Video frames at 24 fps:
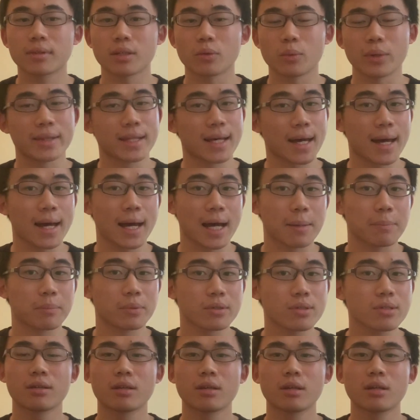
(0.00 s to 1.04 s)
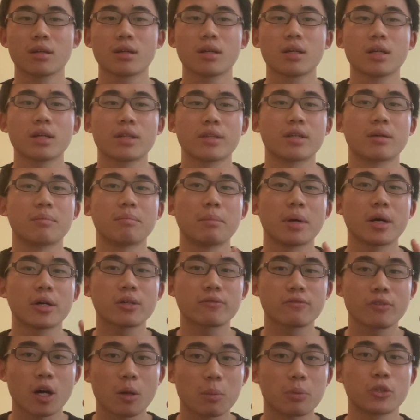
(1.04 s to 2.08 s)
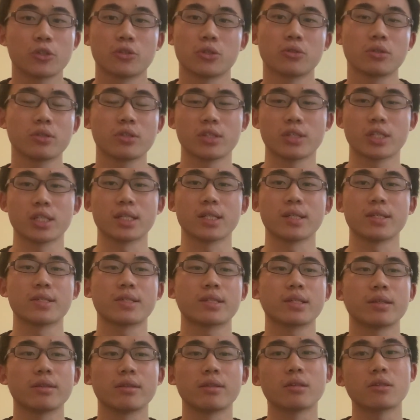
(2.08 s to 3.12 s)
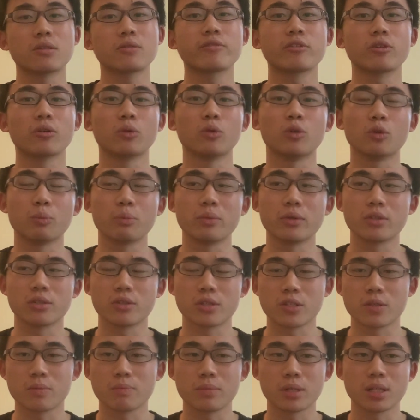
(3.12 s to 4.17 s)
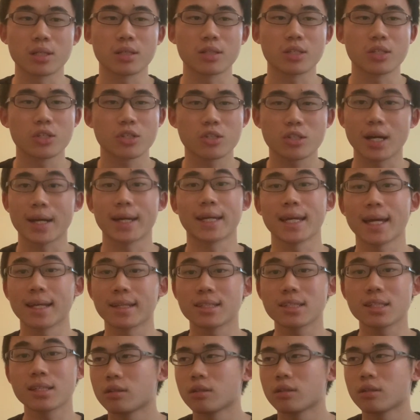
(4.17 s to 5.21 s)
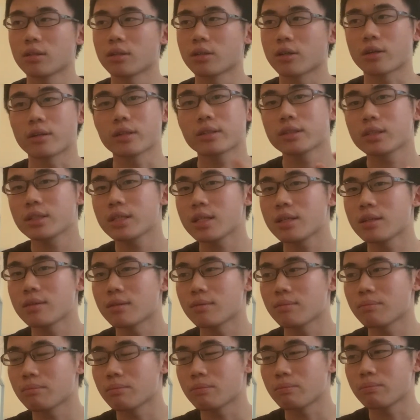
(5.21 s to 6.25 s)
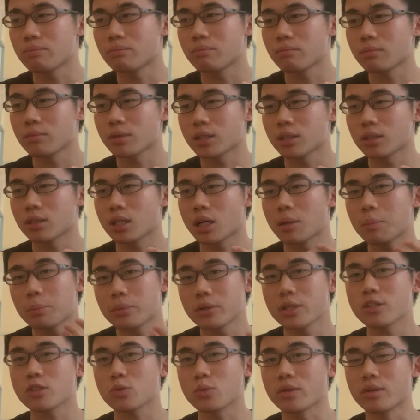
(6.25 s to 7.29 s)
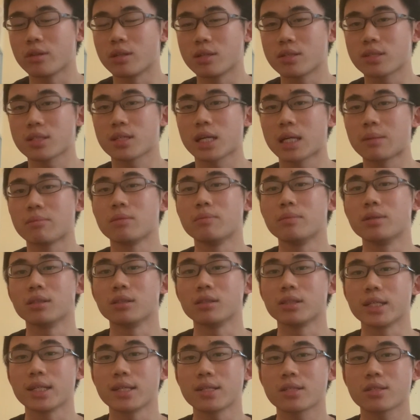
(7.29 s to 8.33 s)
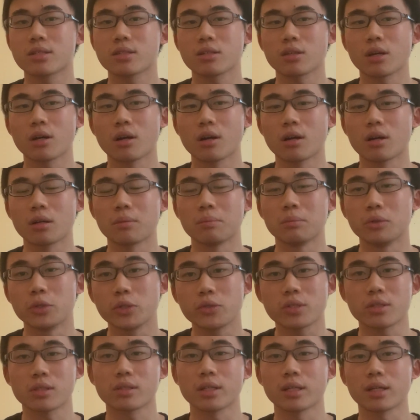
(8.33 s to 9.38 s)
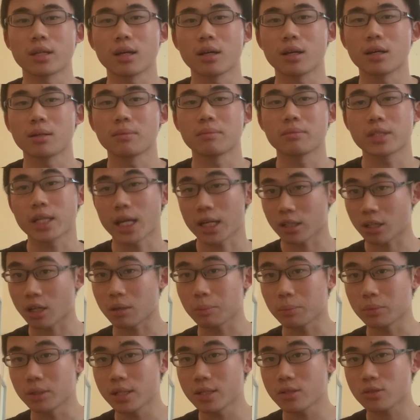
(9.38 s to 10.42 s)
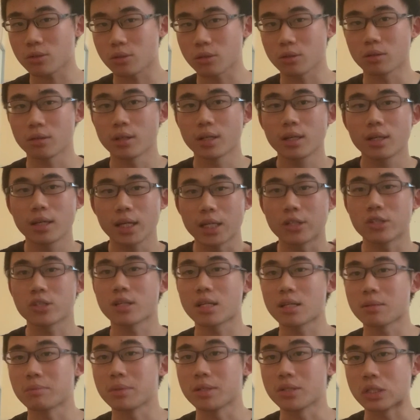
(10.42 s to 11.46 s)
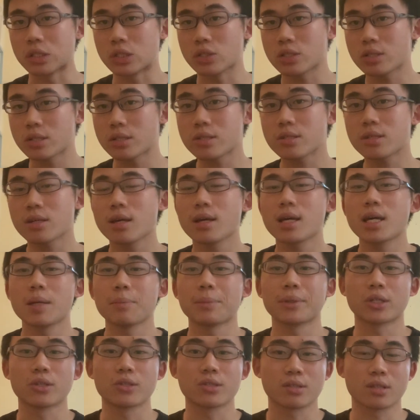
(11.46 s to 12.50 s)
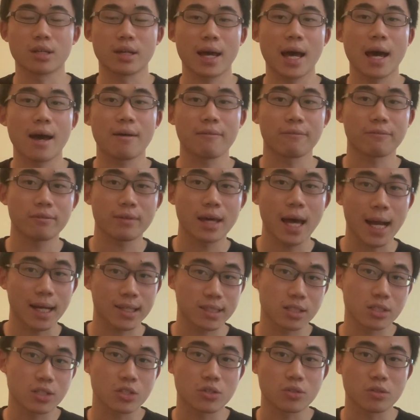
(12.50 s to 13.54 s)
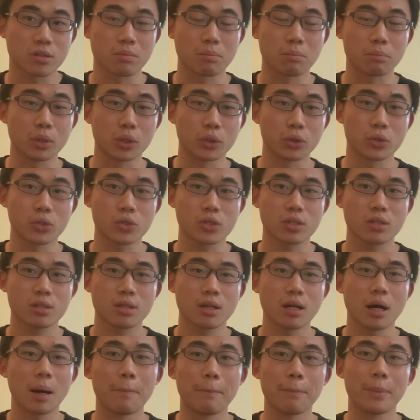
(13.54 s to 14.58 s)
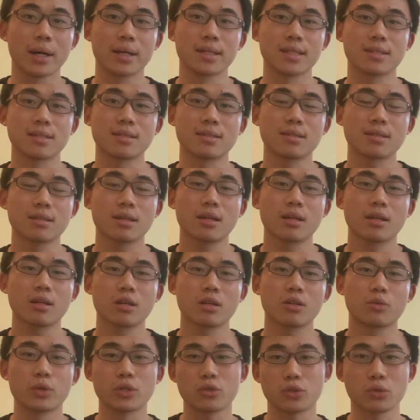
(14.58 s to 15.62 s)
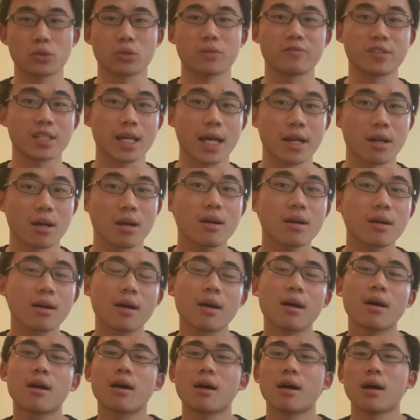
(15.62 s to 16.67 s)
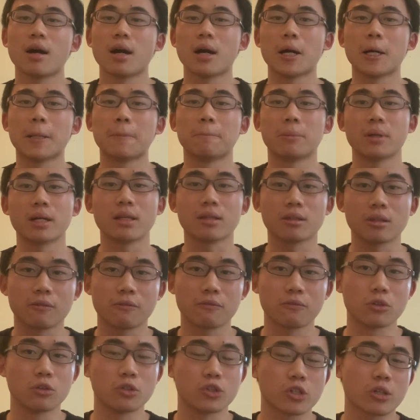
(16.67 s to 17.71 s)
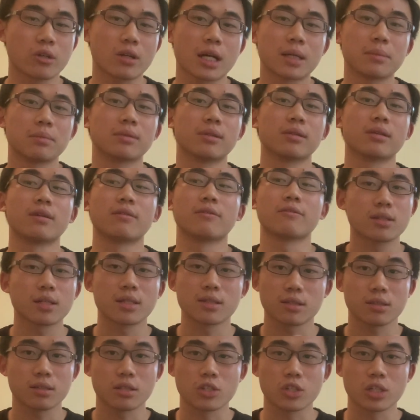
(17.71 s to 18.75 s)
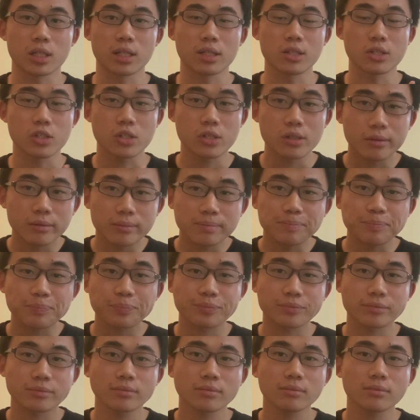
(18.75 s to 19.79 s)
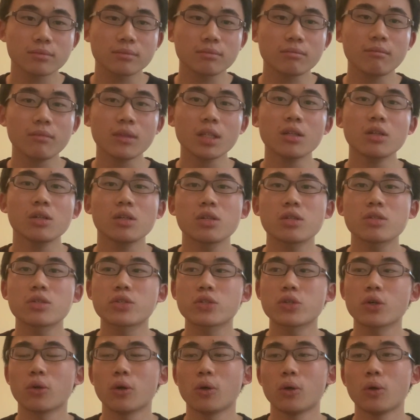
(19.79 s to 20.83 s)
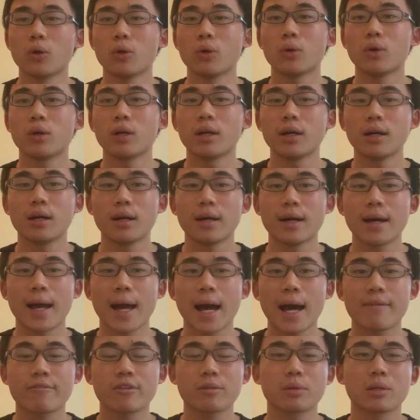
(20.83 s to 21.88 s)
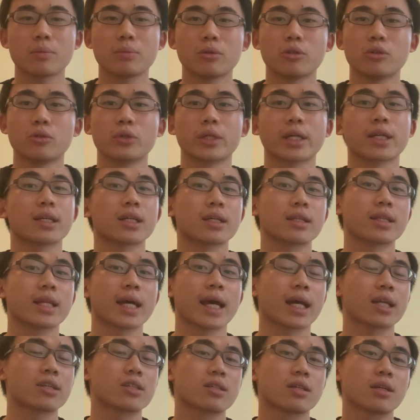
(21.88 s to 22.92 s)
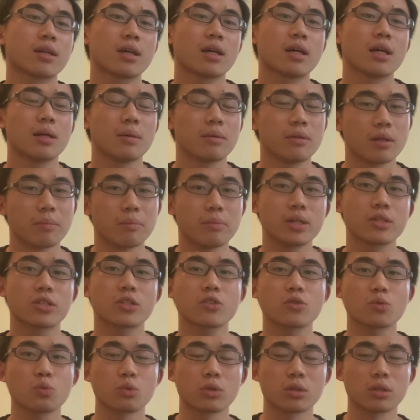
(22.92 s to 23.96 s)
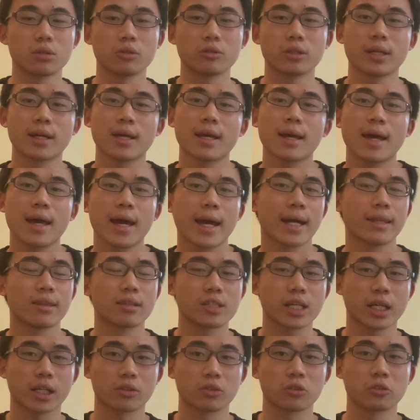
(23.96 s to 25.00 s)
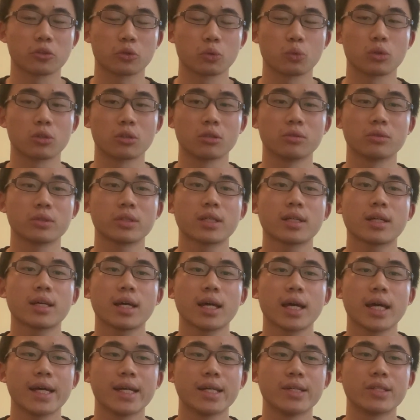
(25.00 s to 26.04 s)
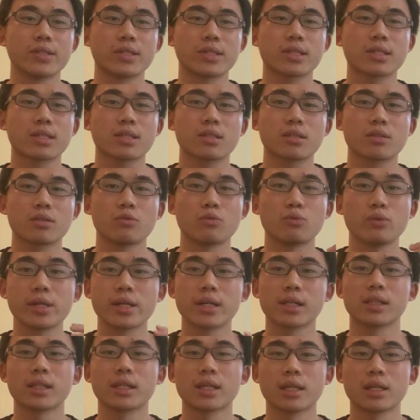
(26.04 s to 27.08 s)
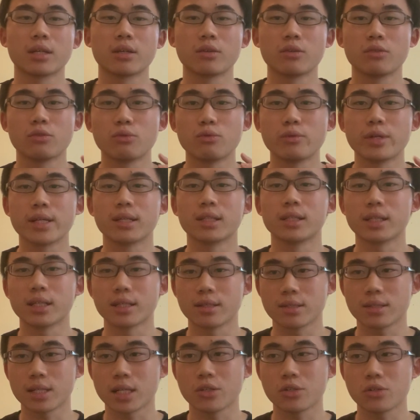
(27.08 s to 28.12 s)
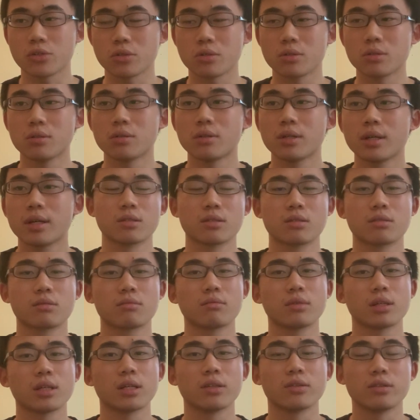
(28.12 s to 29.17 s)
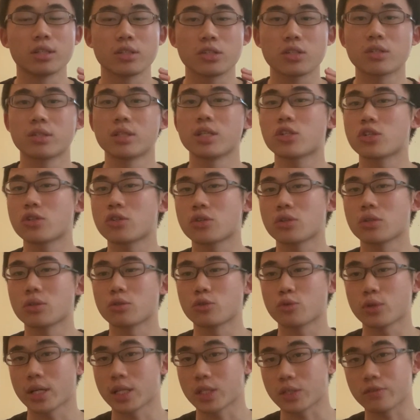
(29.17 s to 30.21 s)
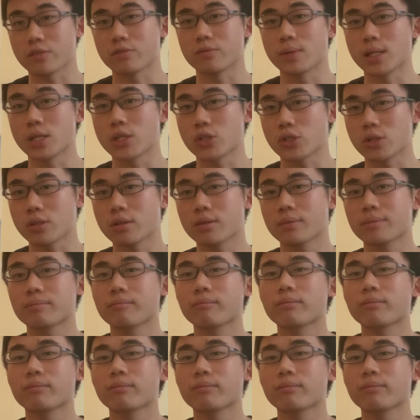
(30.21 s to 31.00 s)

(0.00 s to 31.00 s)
When that happens, the amount of opportunities in this field will be, just be gigantic. Currently, companies with this capabilities are mostly um, tech companies or internet businesses because they have access to the most abundant resource of data. Um, but in the future, I believe it's going to change. So having people who can connect the business world and the technical world is really, really essential in this digital transformation.